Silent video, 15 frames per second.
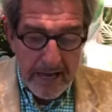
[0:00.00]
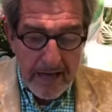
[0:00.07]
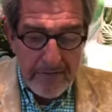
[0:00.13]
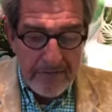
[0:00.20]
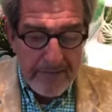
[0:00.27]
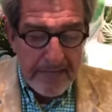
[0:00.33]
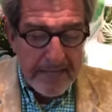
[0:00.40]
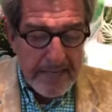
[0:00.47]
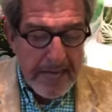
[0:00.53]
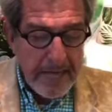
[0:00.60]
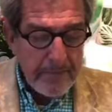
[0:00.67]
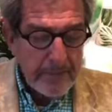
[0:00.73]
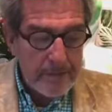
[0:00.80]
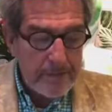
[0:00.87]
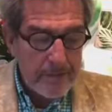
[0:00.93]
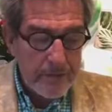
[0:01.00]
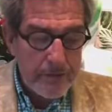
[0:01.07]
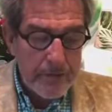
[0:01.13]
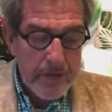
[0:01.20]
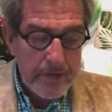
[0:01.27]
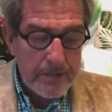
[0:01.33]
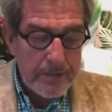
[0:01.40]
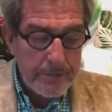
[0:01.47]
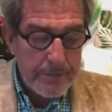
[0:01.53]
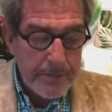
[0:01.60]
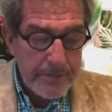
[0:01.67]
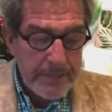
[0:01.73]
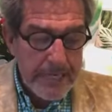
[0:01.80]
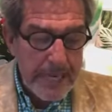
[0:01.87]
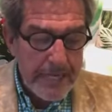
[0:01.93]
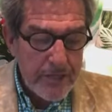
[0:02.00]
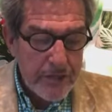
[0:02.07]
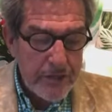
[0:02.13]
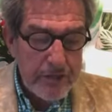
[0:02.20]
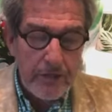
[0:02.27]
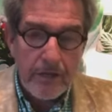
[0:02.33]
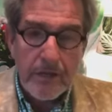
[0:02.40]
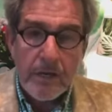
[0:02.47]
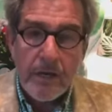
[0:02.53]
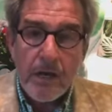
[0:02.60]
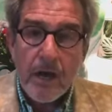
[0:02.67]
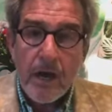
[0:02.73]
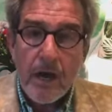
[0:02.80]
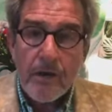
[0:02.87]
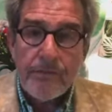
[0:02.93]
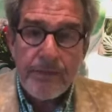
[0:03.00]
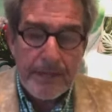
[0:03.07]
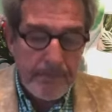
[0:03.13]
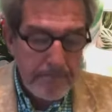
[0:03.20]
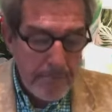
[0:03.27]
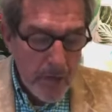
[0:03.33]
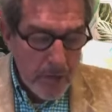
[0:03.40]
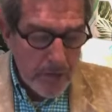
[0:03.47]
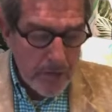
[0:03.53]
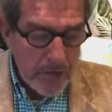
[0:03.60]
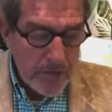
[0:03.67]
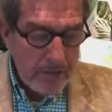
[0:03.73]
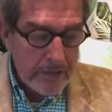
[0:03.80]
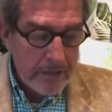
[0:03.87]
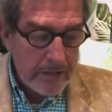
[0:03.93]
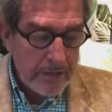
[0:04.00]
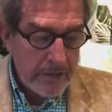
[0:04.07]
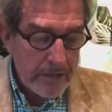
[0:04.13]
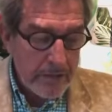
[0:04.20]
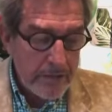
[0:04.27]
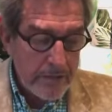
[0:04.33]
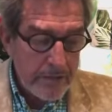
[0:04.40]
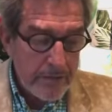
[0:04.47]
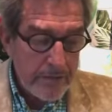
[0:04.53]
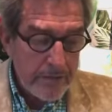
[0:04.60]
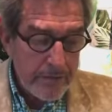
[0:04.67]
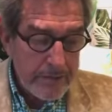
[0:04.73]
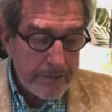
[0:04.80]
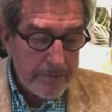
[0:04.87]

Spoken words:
Love enables the transmutation of emotion to the